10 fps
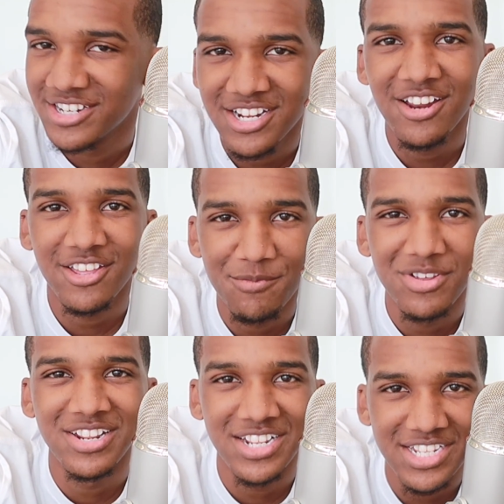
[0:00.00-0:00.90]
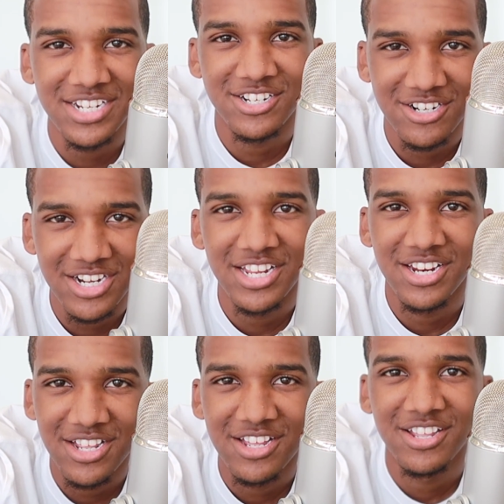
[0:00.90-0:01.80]
Sonic community is a
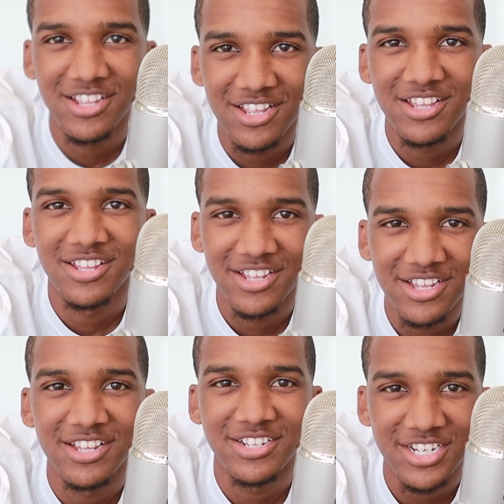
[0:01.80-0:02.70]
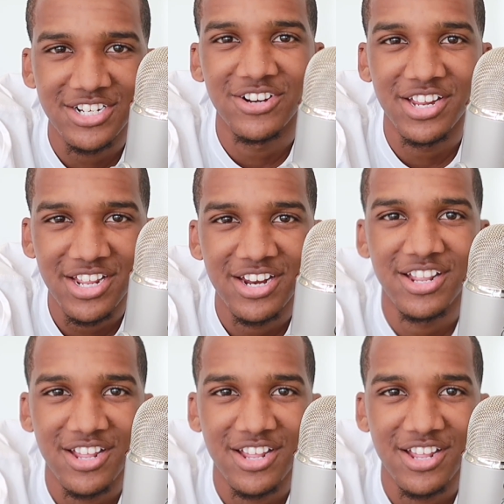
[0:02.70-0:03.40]
treat. It's a treat.